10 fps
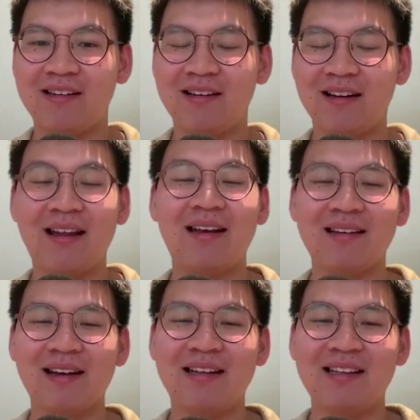let
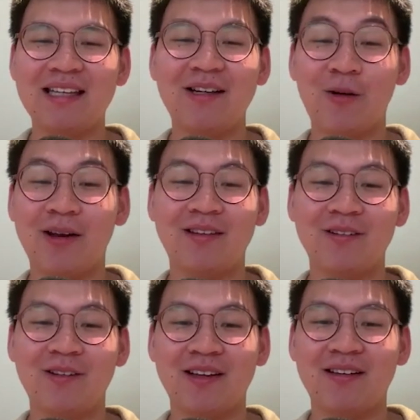the ego get
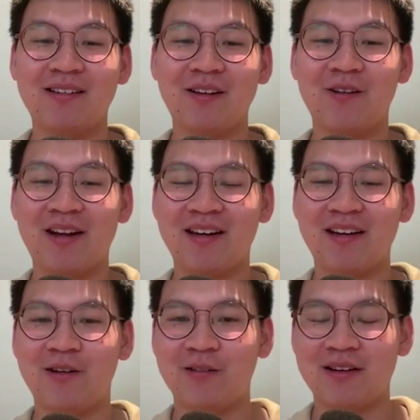to your head,
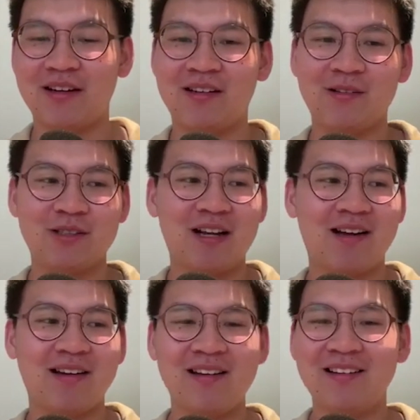and you
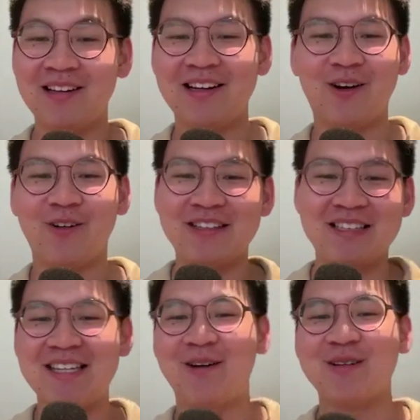start learning all
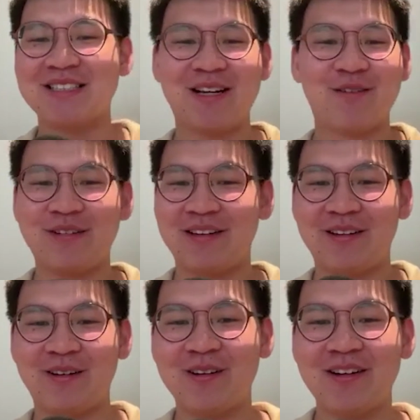these sales stuff, and
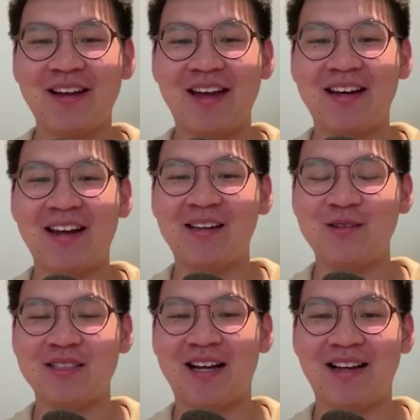and
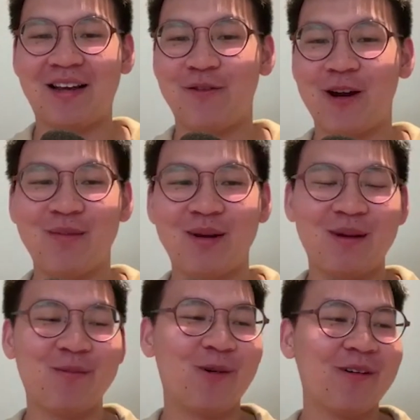you start like framing
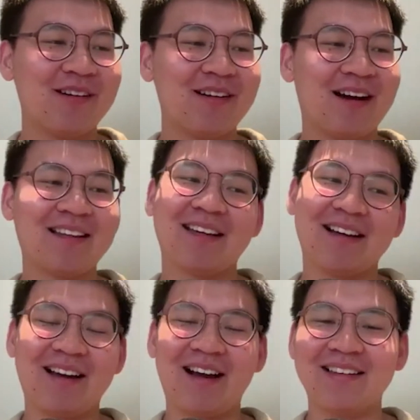people. I think
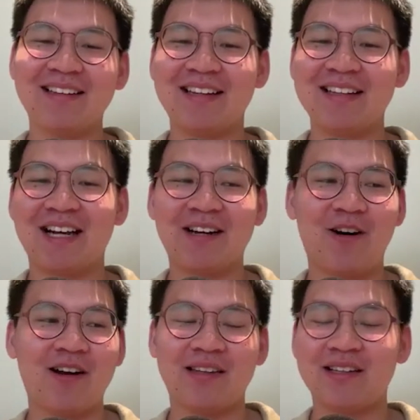that's kind of
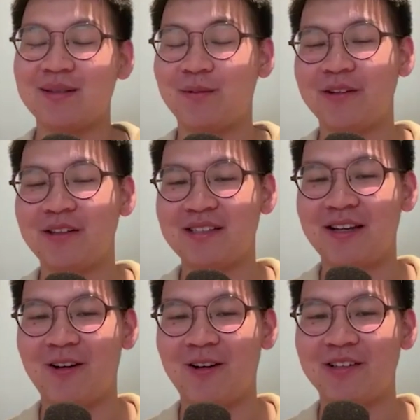odd. I think it's important to
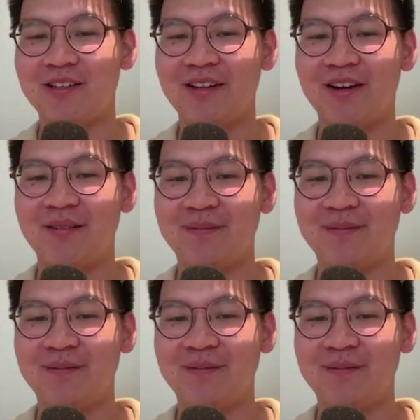stay grounded. Yeah.